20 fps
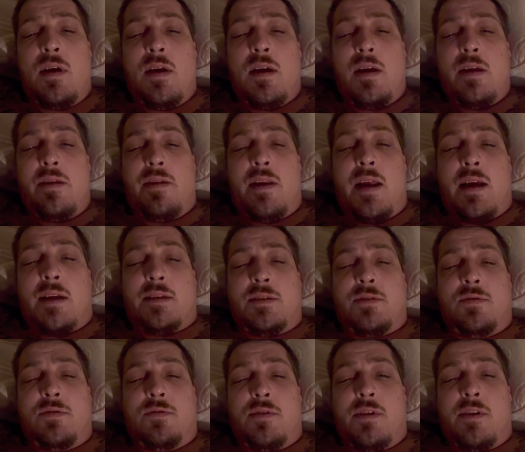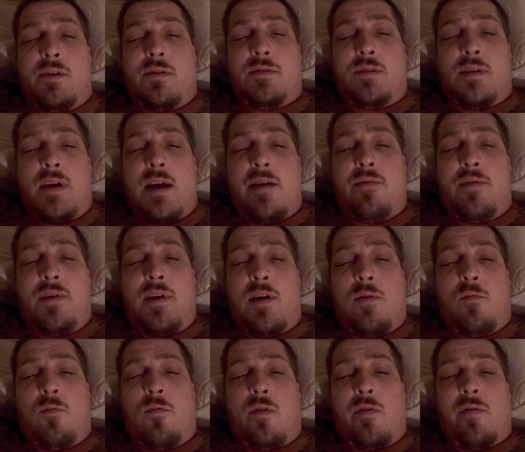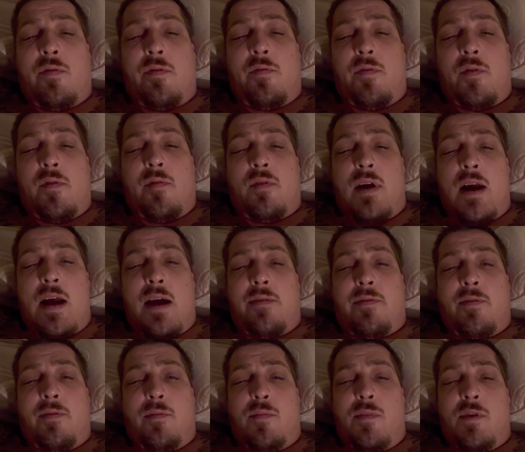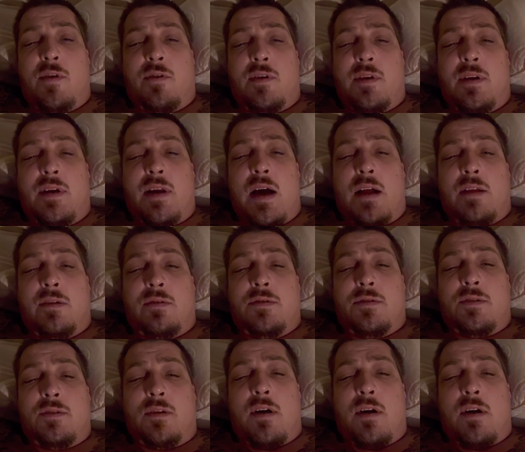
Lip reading: in the next 2 years to have a net worth of over $500,000.